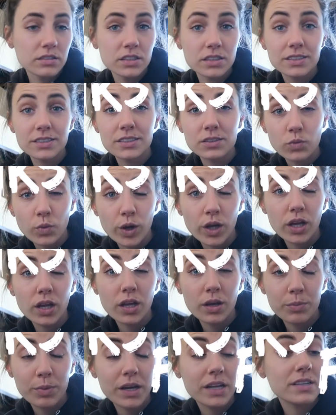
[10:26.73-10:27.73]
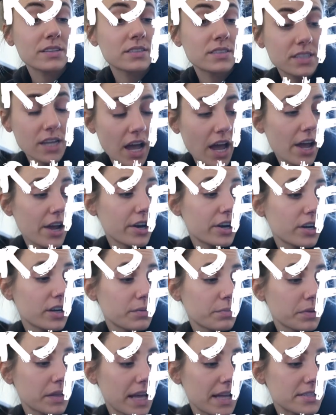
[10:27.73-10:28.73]
Just a wee bit
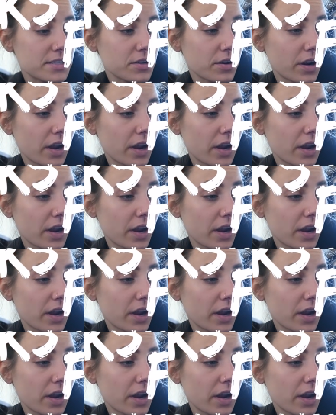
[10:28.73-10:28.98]
tired, but that's